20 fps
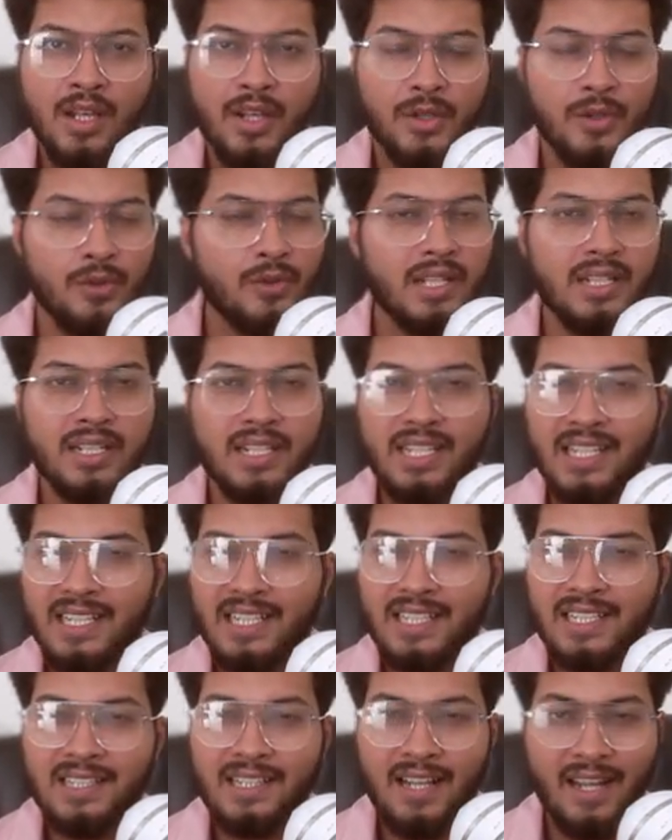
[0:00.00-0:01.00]
You can
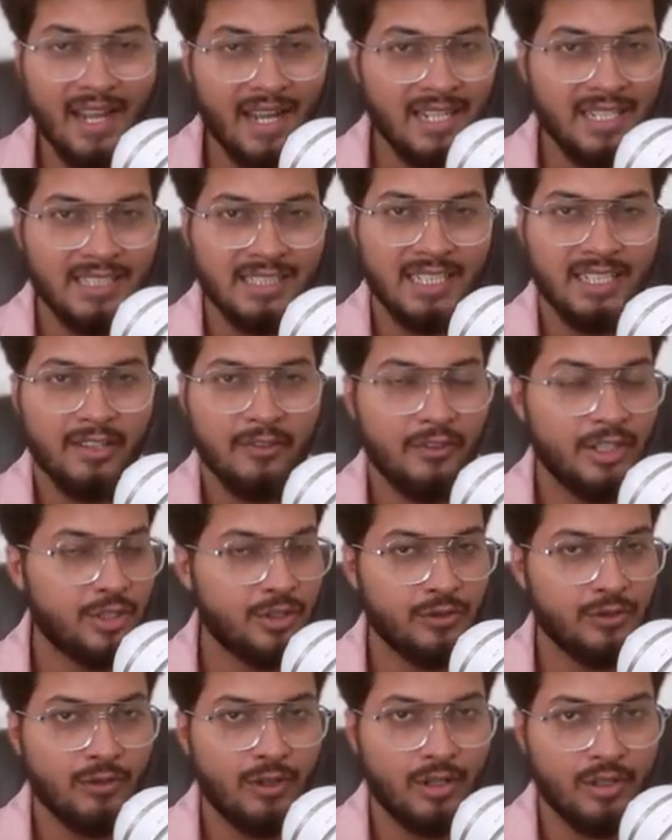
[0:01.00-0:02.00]
create anything which
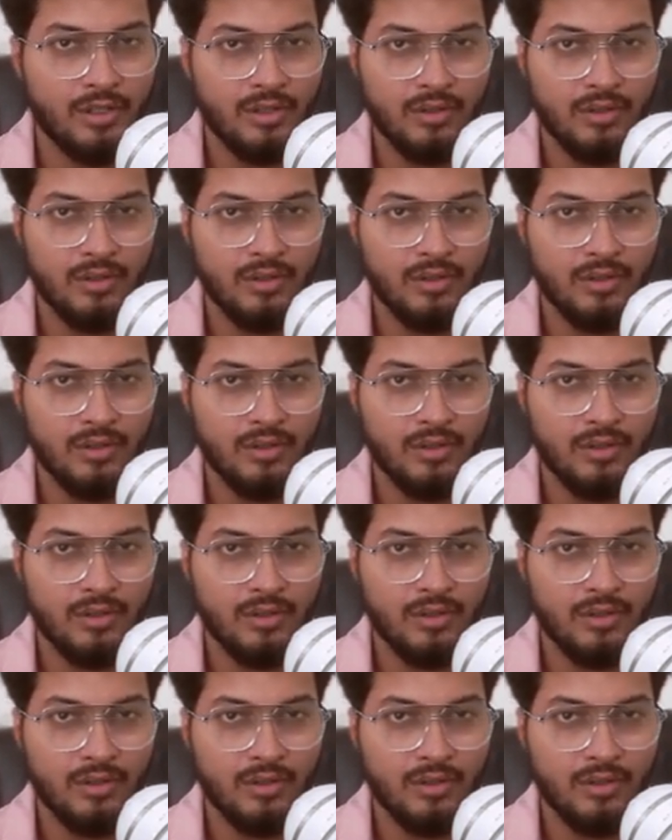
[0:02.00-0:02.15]
you want.